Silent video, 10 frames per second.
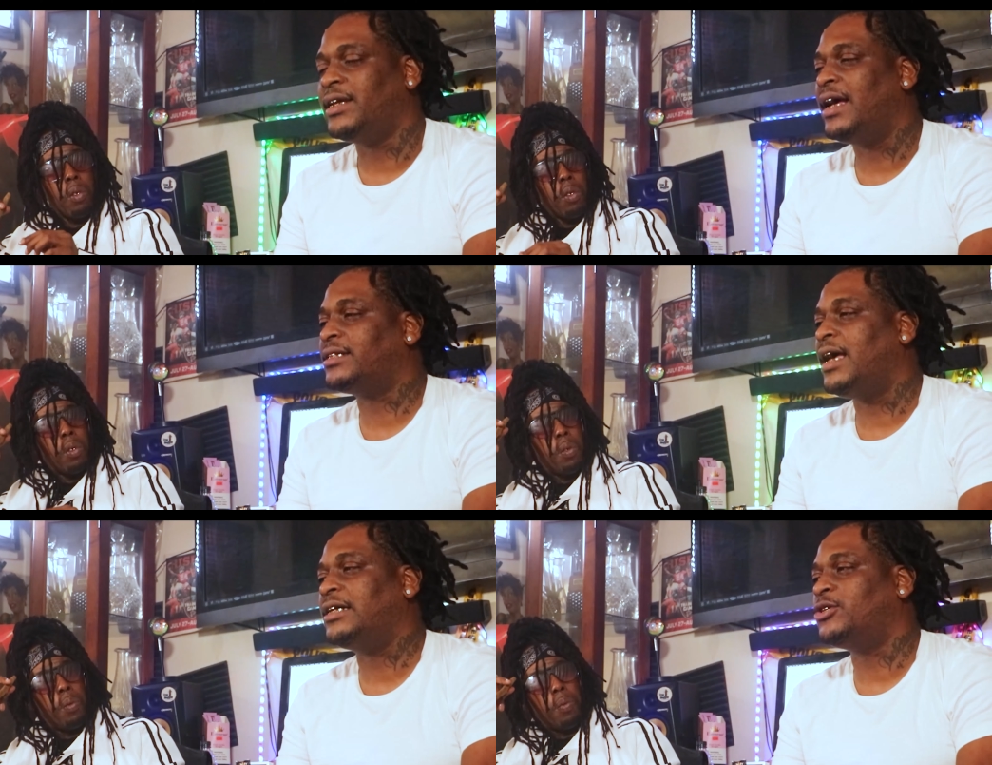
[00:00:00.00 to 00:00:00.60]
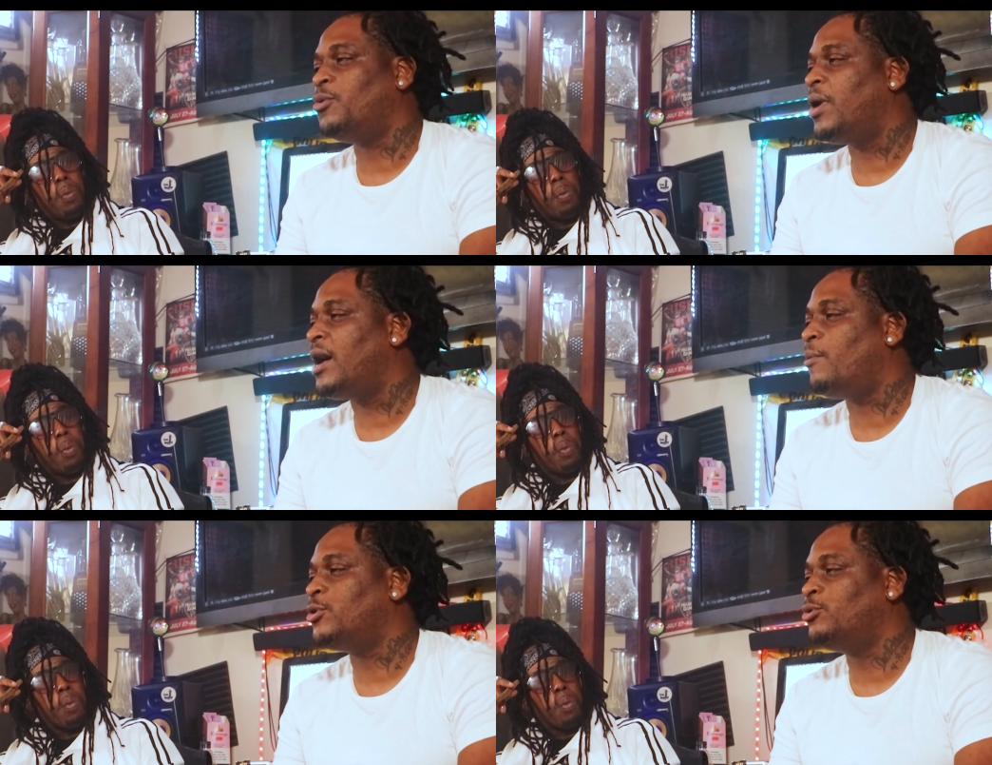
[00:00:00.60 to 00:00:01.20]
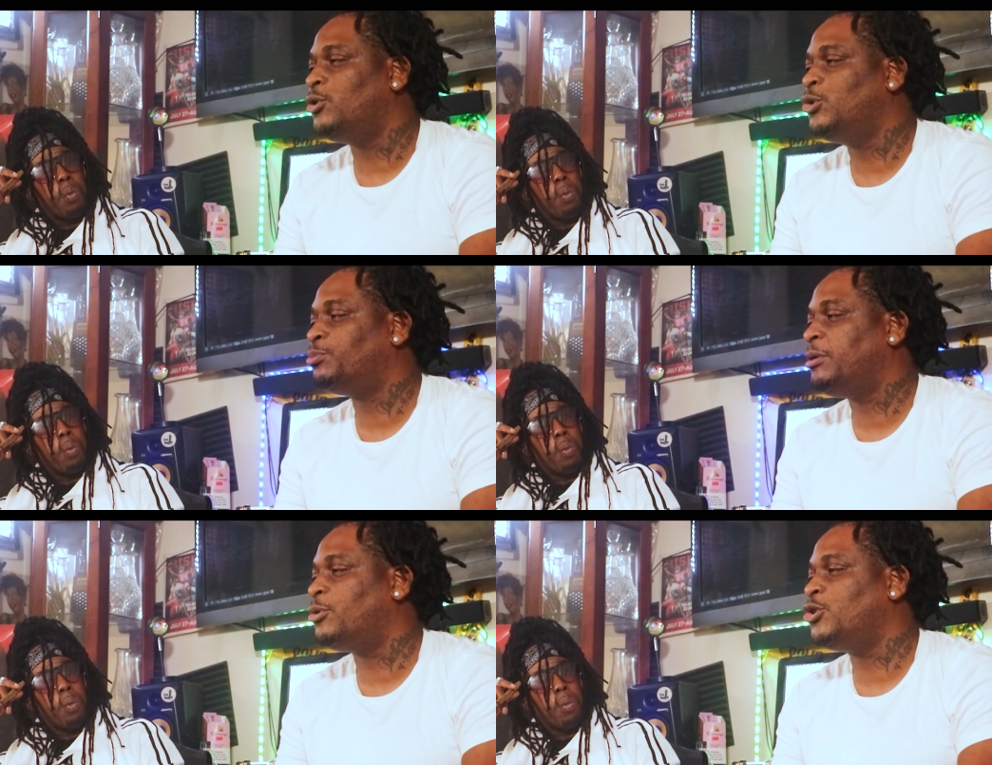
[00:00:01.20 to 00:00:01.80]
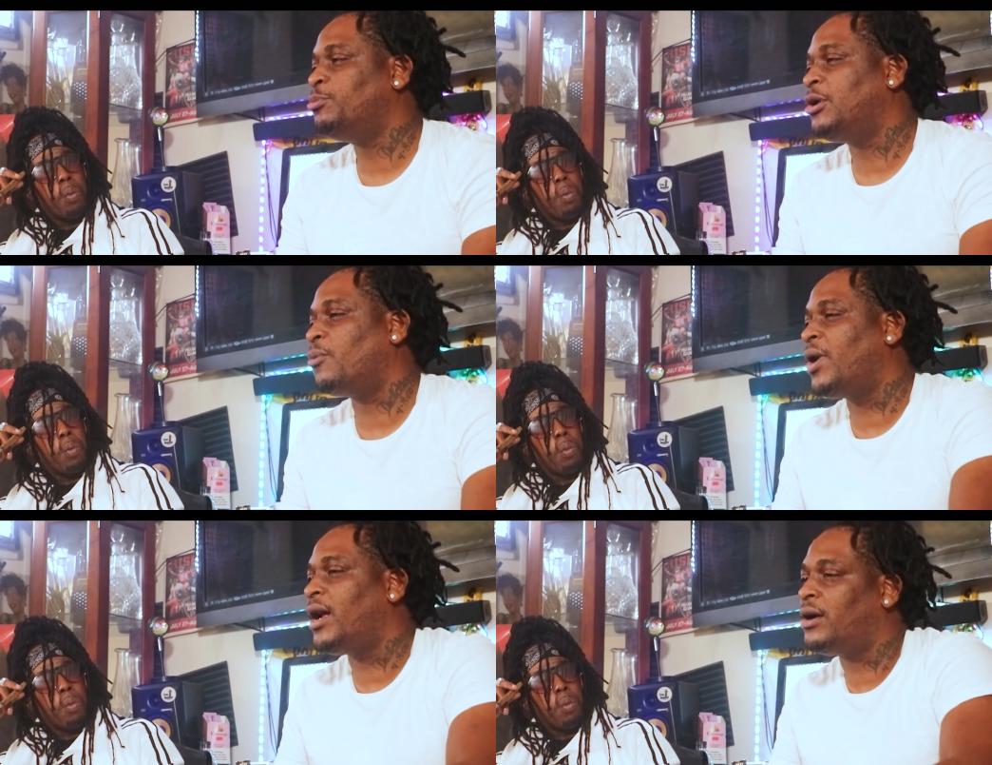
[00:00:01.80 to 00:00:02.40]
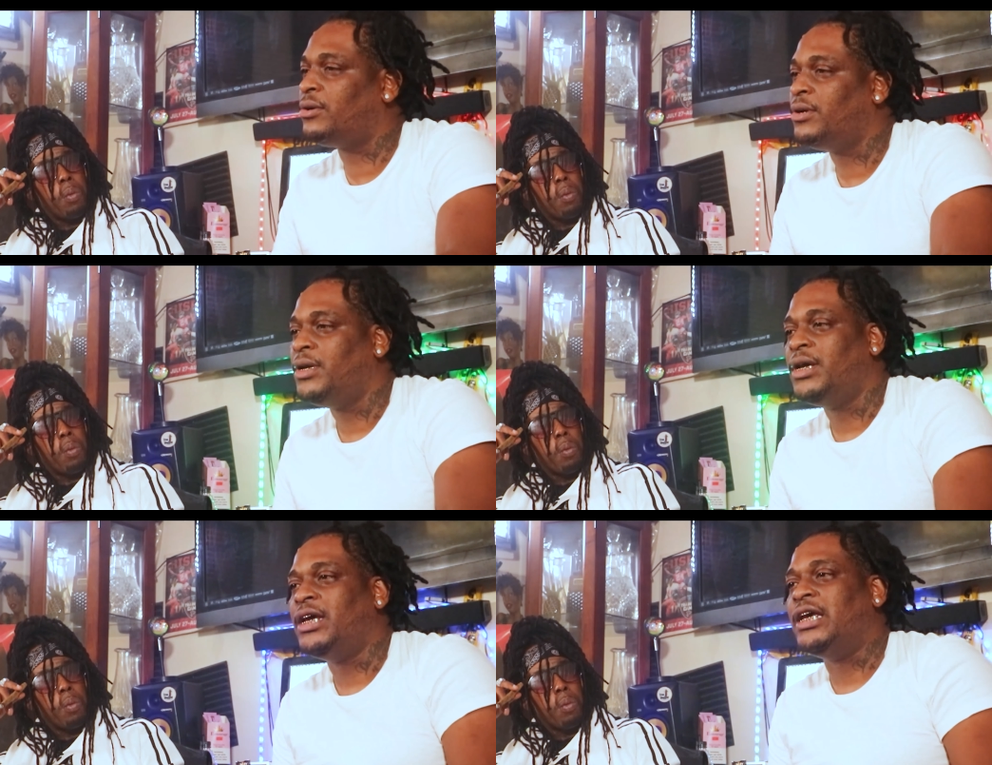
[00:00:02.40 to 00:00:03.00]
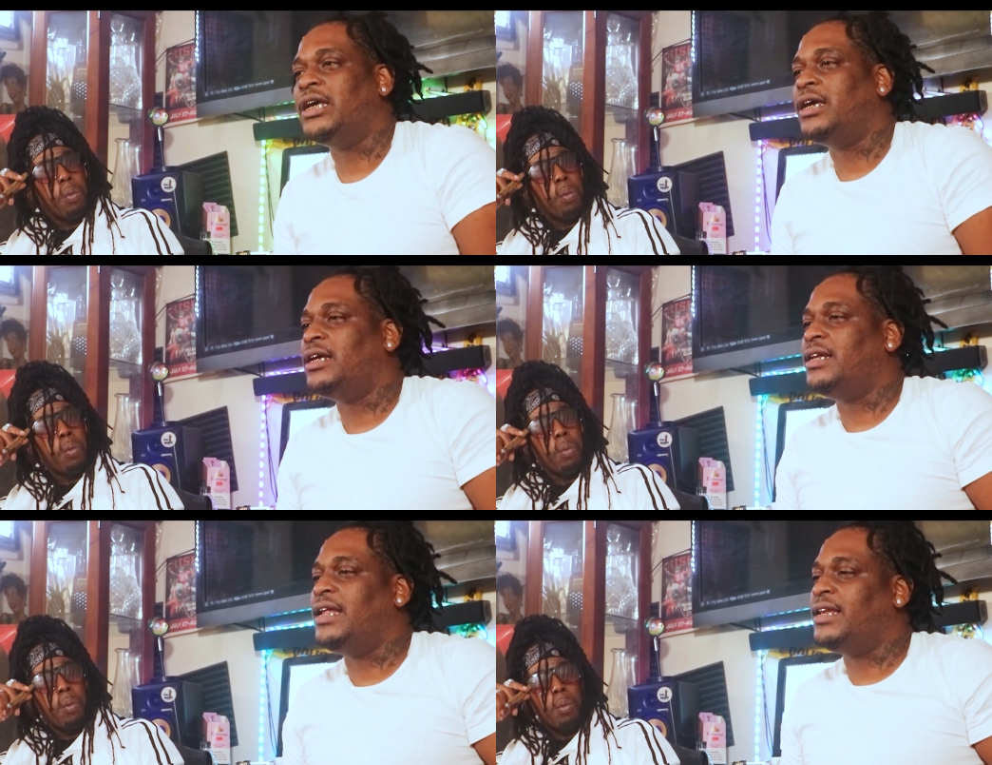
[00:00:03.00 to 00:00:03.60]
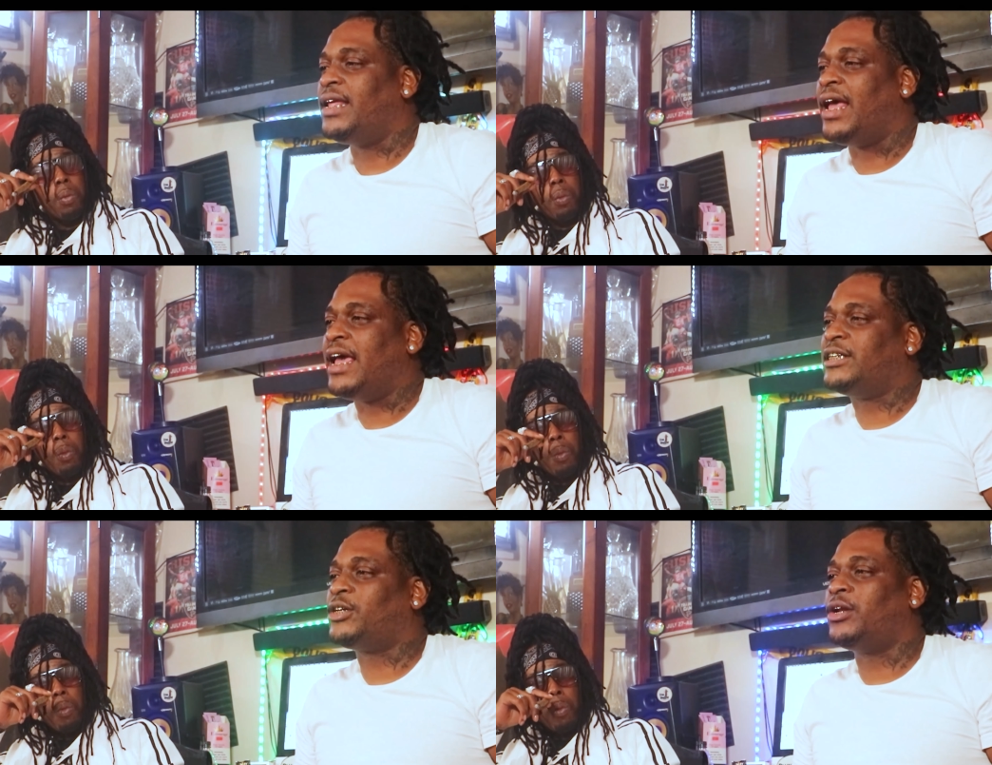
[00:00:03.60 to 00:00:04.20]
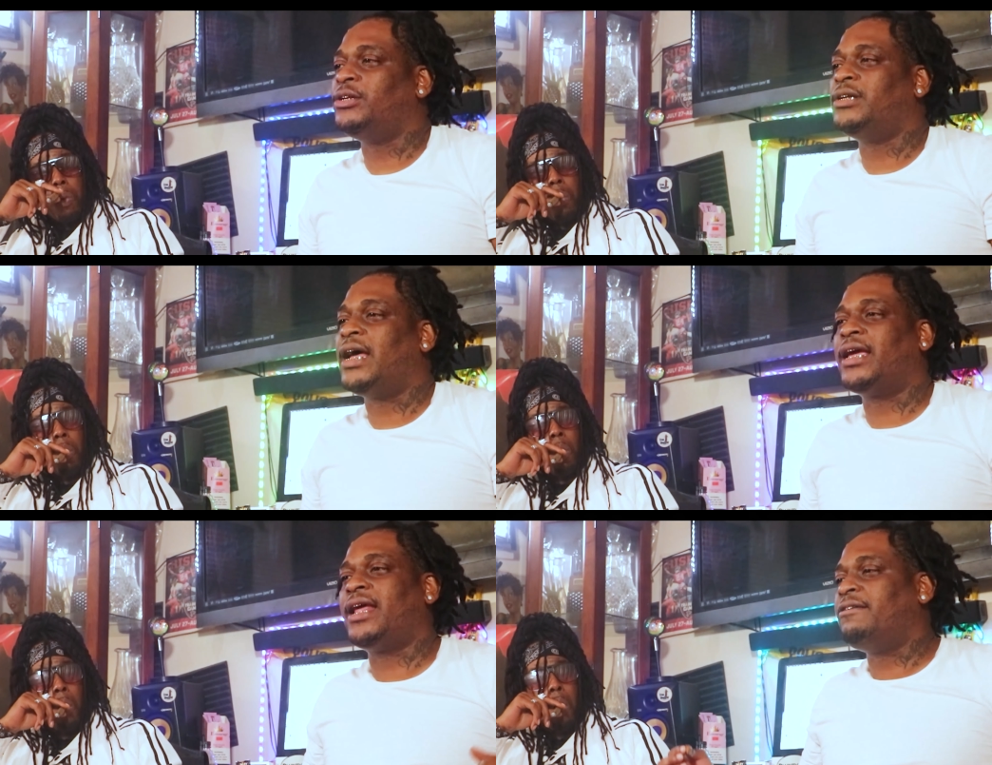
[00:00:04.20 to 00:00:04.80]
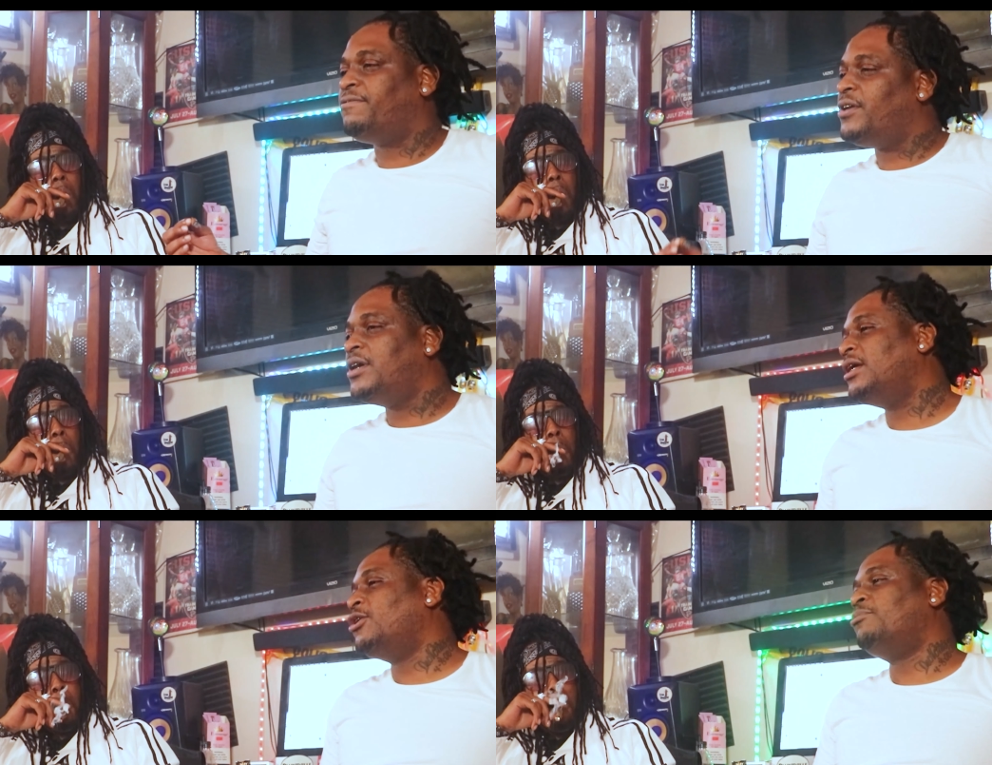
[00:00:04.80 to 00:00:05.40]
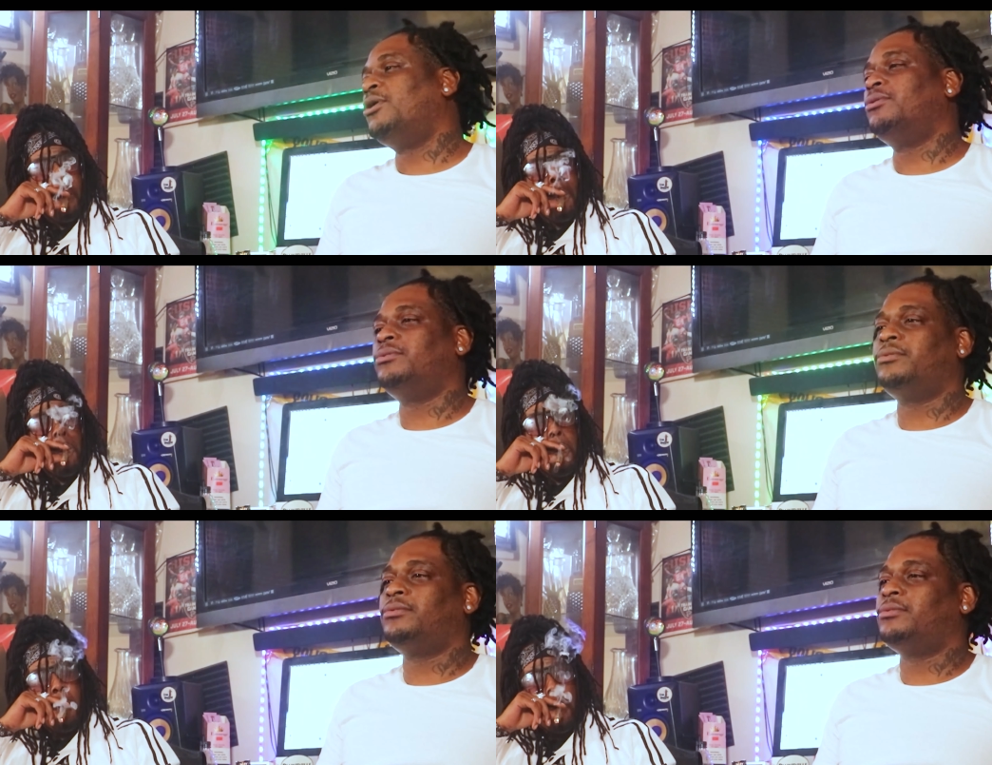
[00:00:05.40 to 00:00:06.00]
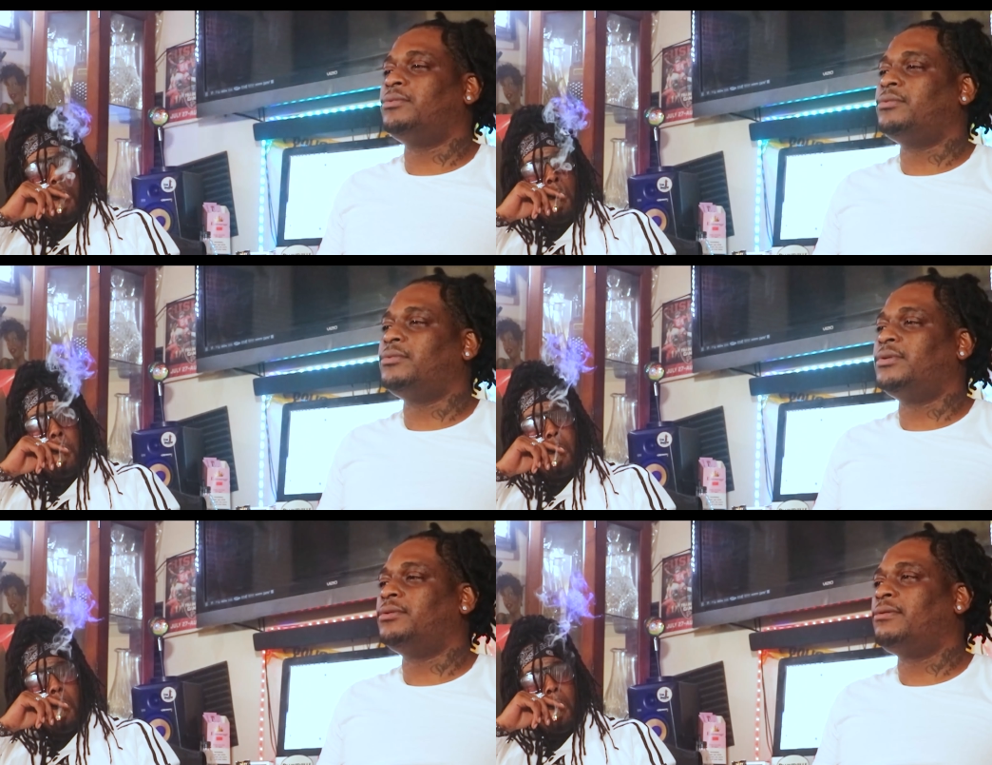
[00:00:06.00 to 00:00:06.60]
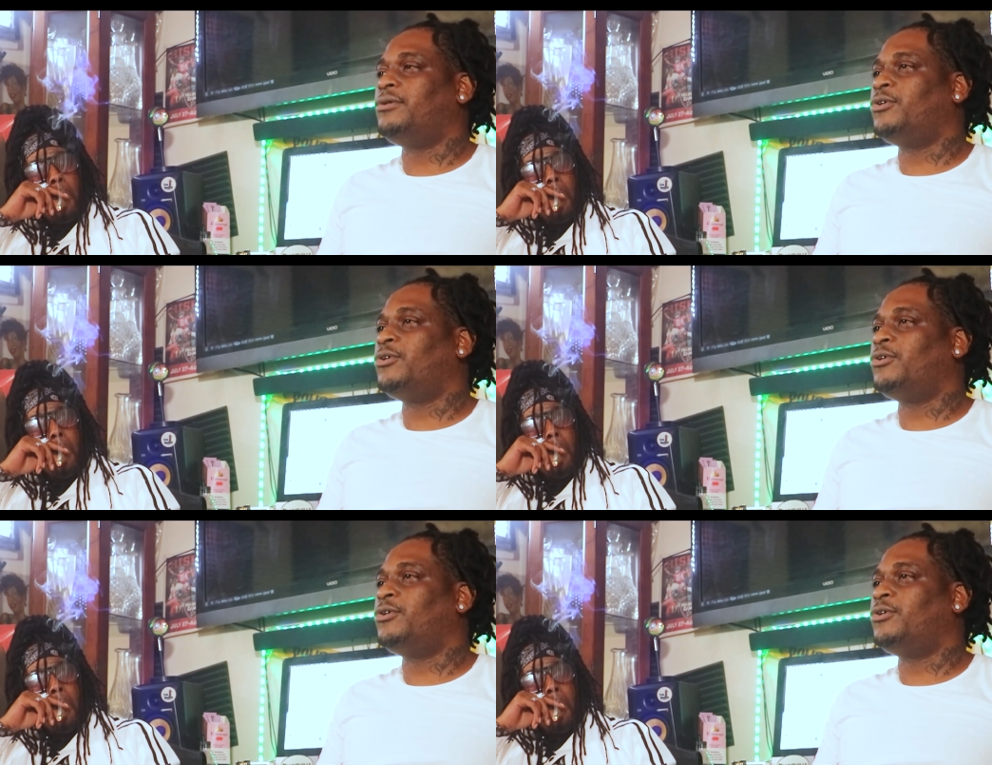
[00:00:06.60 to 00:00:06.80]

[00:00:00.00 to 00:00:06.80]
Speaker 1: after a while, when you lose people who you be around. The game started to look like it ain't fun no more. You